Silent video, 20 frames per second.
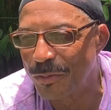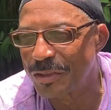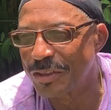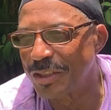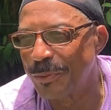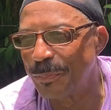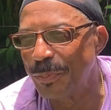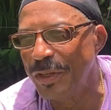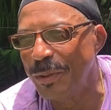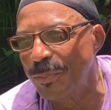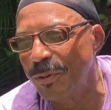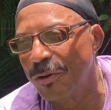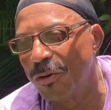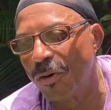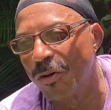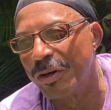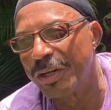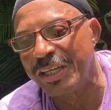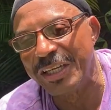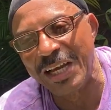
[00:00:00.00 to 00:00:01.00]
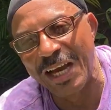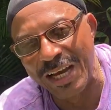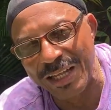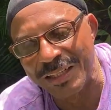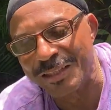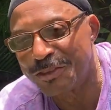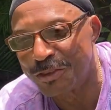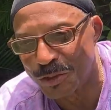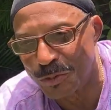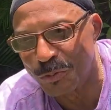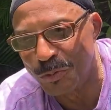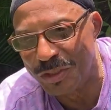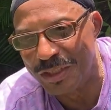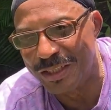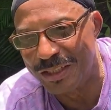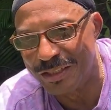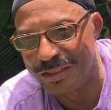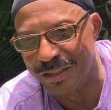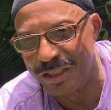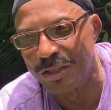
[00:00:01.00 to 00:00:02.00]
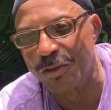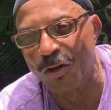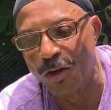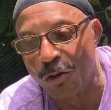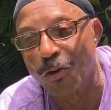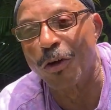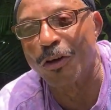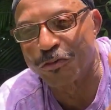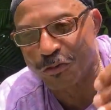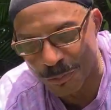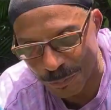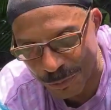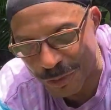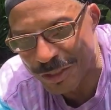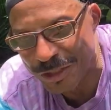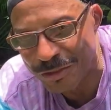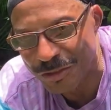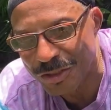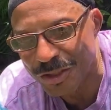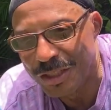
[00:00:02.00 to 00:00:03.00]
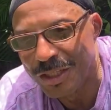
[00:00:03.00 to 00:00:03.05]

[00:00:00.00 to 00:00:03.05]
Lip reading: was the people on the islands, and we, across the bridge,